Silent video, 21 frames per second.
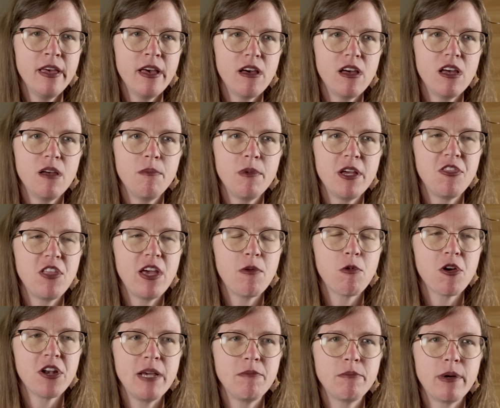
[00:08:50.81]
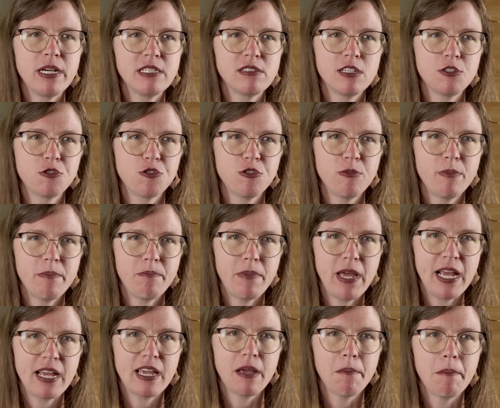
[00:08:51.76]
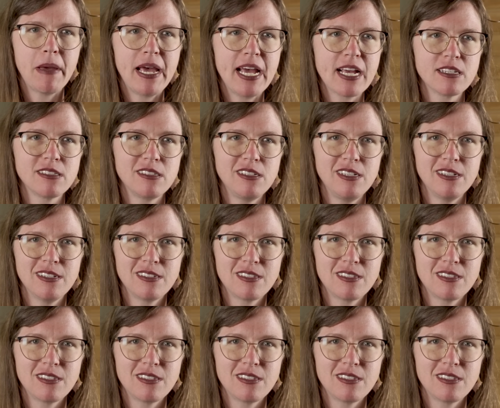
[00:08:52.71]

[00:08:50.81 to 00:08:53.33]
And they were named by Central Banking Magazine